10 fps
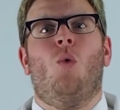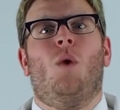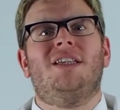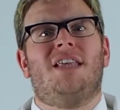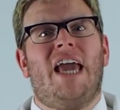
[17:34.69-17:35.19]

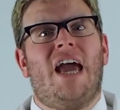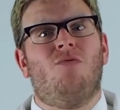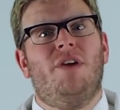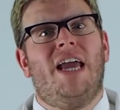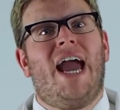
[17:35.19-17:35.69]
Once they had
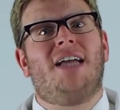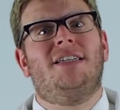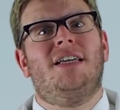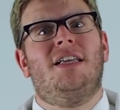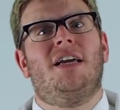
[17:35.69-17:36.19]

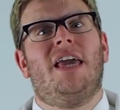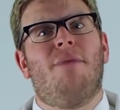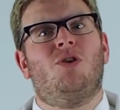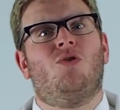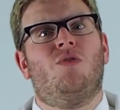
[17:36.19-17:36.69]
reacted in a
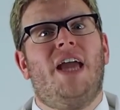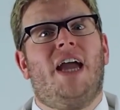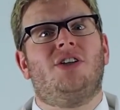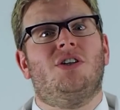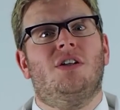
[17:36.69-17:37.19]
chemical
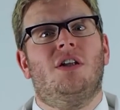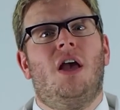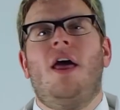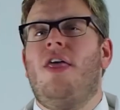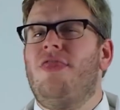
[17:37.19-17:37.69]
reaction,
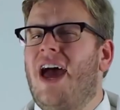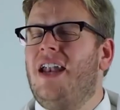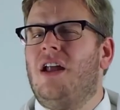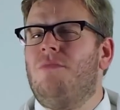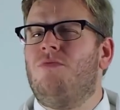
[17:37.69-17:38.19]
that
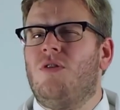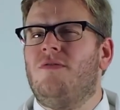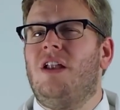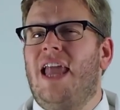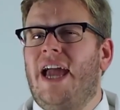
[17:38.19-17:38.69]
number
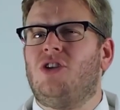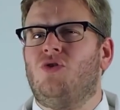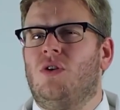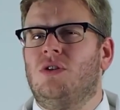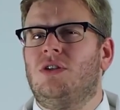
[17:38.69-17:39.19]
of
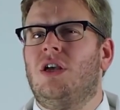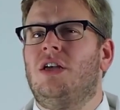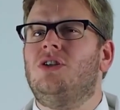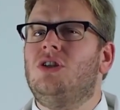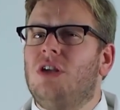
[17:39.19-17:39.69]
electrons
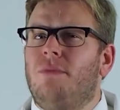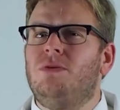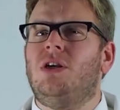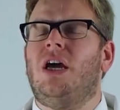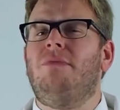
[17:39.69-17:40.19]

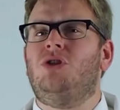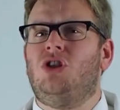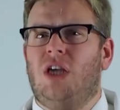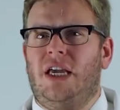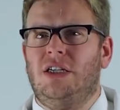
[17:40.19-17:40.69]
sometimes
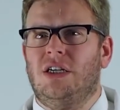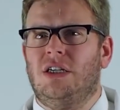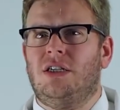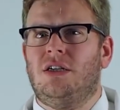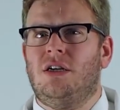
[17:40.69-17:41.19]

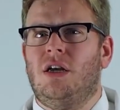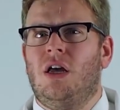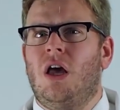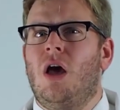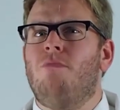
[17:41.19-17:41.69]
changes.
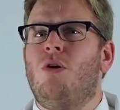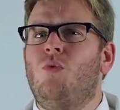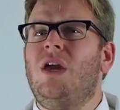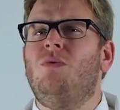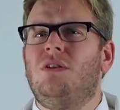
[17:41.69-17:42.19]
But
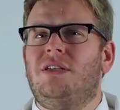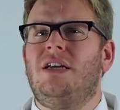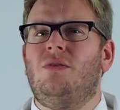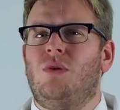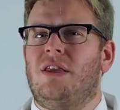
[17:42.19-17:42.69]
we will
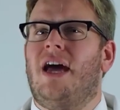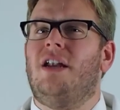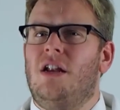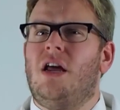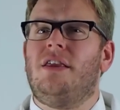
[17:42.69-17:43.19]
deal with that
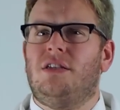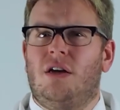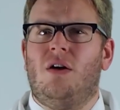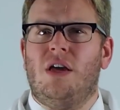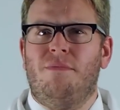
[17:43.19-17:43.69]
another
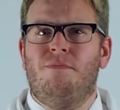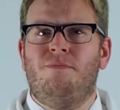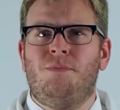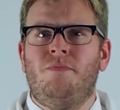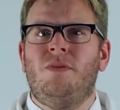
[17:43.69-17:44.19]
time.
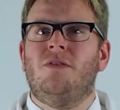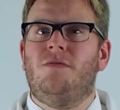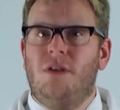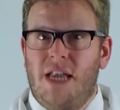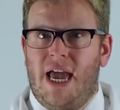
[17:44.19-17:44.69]

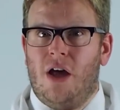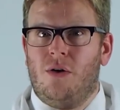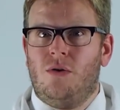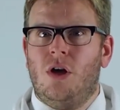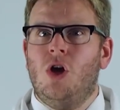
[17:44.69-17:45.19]
For
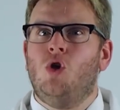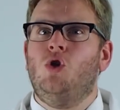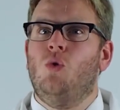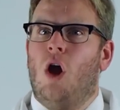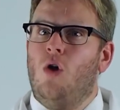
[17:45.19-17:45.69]
now,
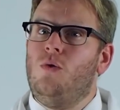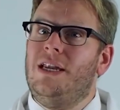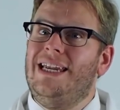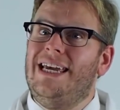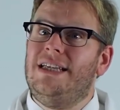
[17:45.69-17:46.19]
you
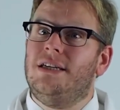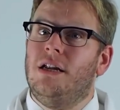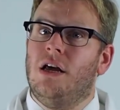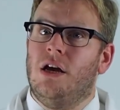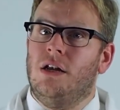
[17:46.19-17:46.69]
only need to
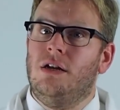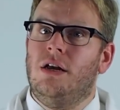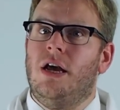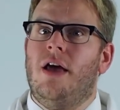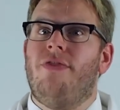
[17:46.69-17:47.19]
learn
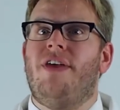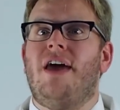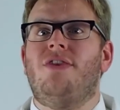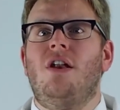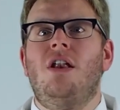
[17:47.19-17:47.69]

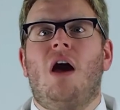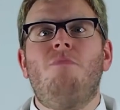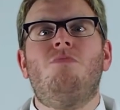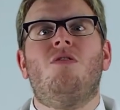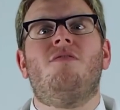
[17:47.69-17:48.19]
that the
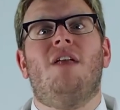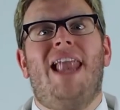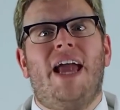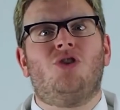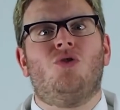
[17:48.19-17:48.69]
number of
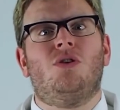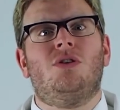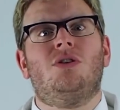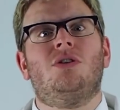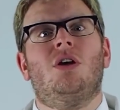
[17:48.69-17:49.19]

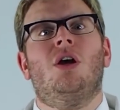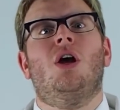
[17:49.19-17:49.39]
electrons